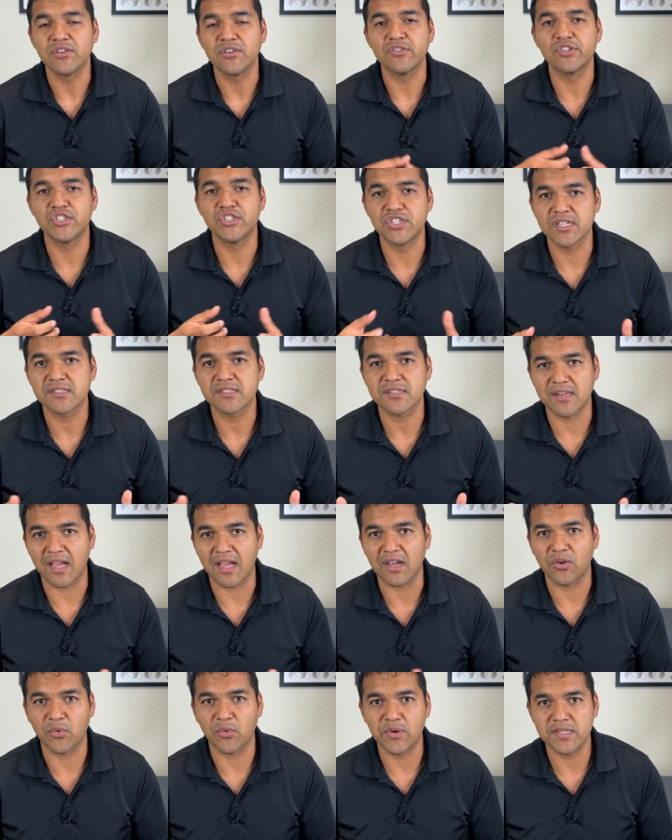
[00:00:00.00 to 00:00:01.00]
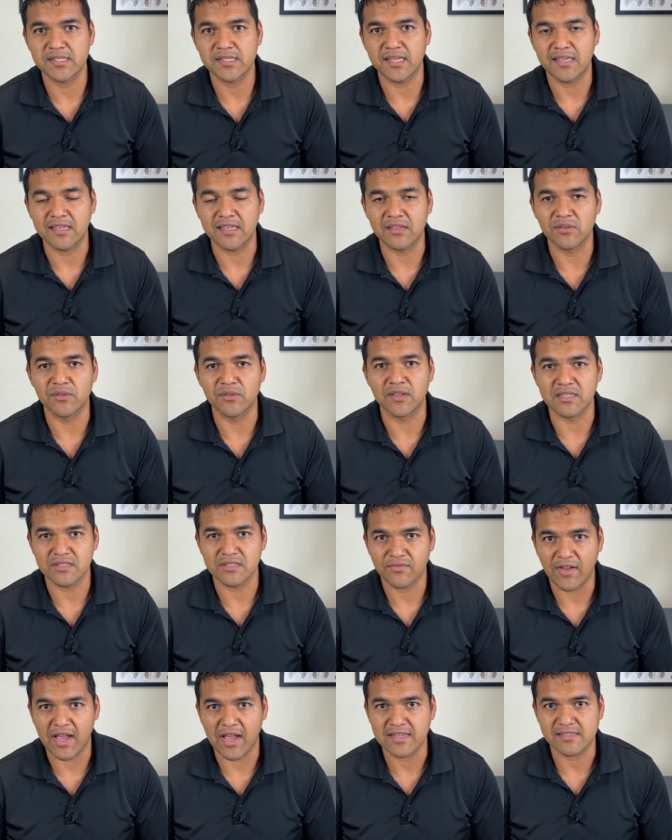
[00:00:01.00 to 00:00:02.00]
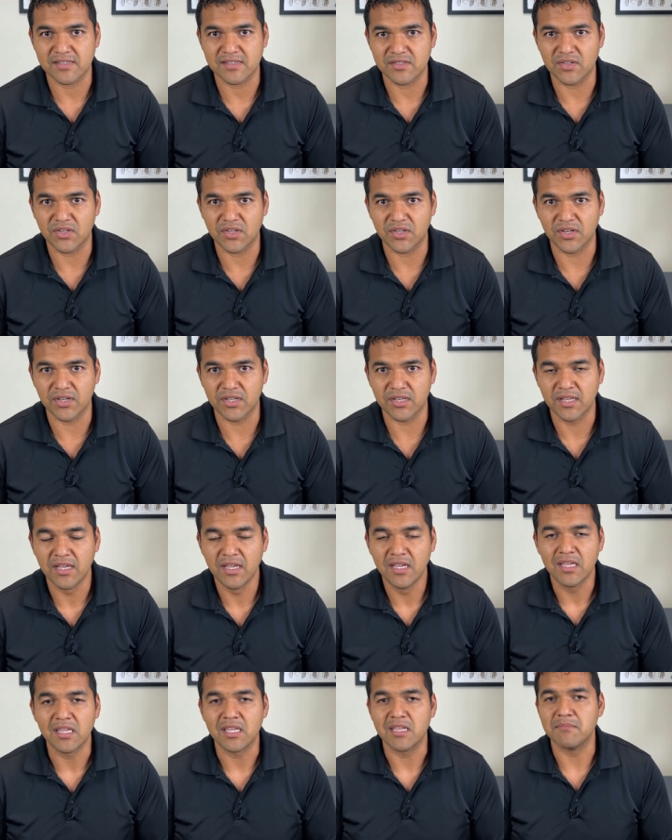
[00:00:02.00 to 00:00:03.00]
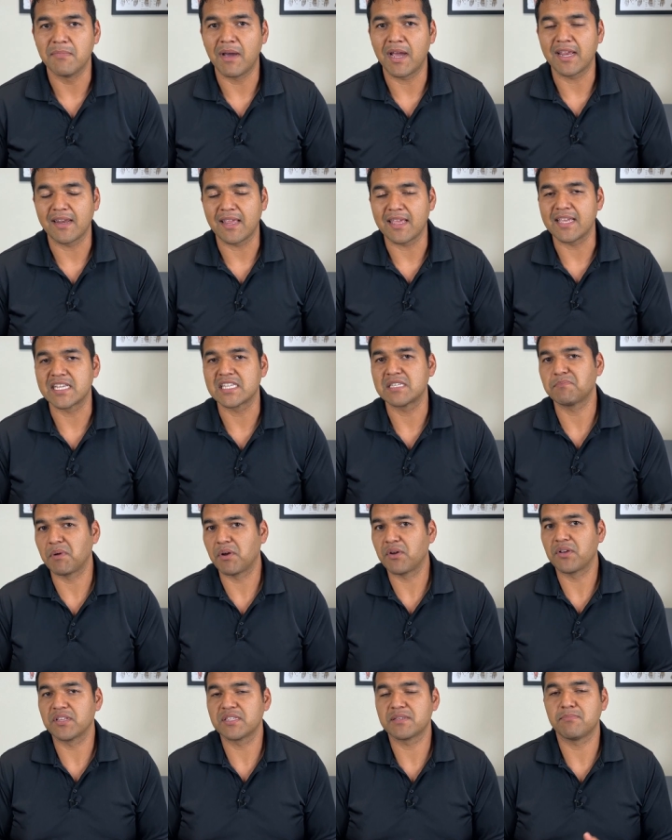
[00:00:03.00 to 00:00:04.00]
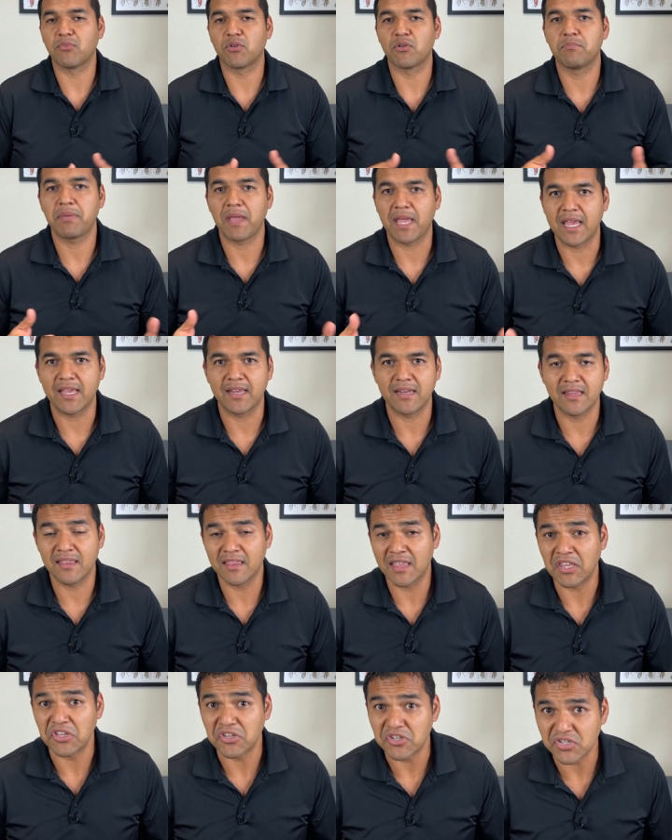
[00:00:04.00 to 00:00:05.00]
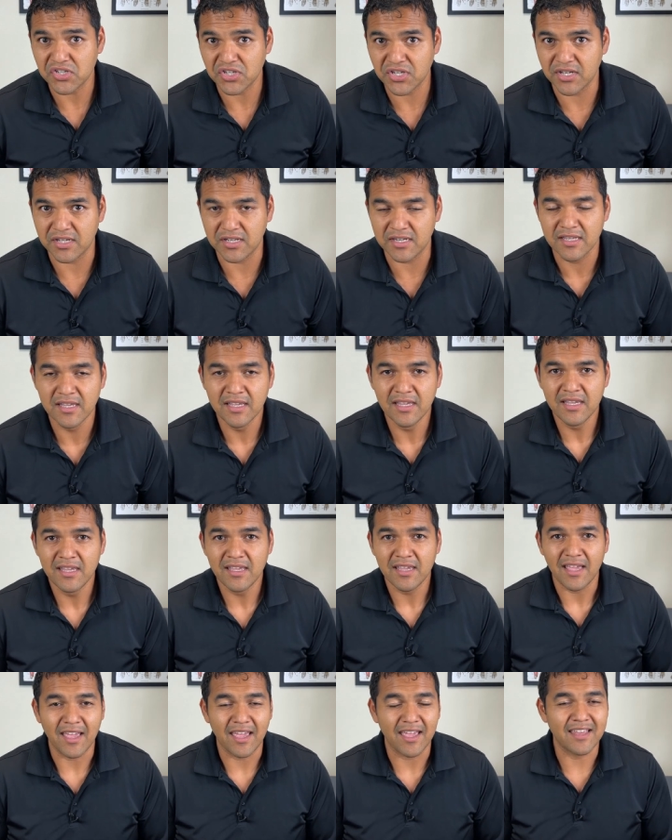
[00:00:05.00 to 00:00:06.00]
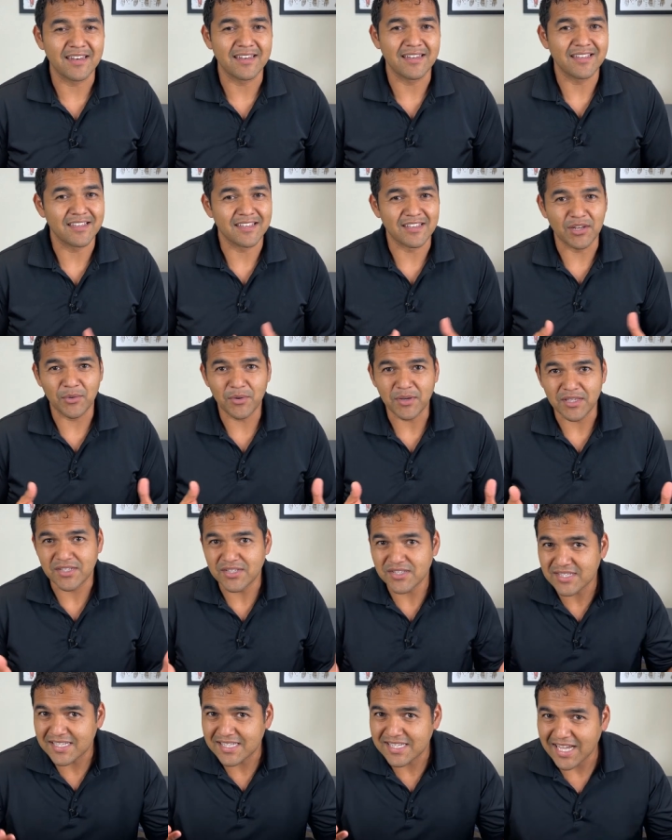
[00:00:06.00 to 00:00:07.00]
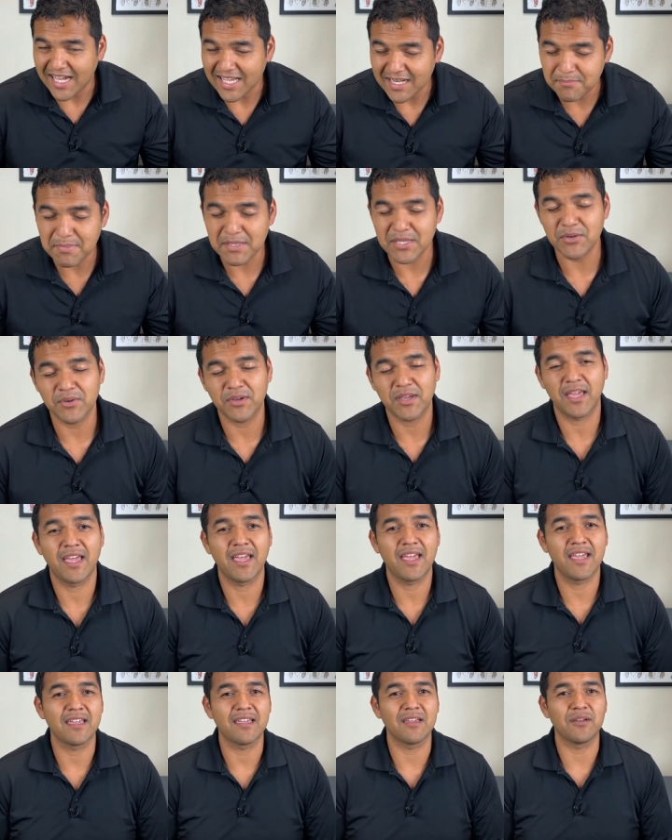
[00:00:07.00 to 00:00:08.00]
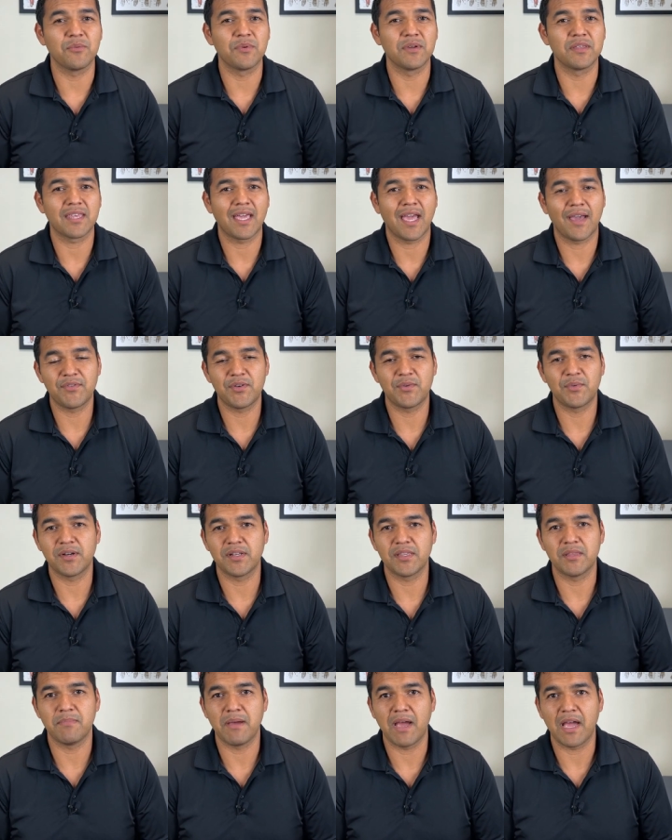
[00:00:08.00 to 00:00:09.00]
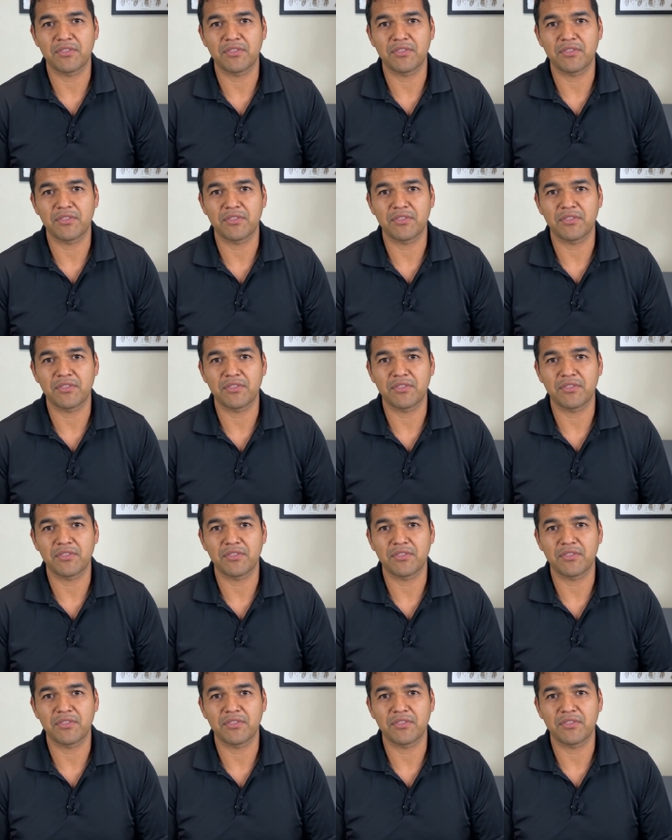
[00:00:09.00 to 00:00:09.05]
you're just not going to heal as fast as you could. You might experience more pain than you should, and you know what? You just gotta be okay with having to run to the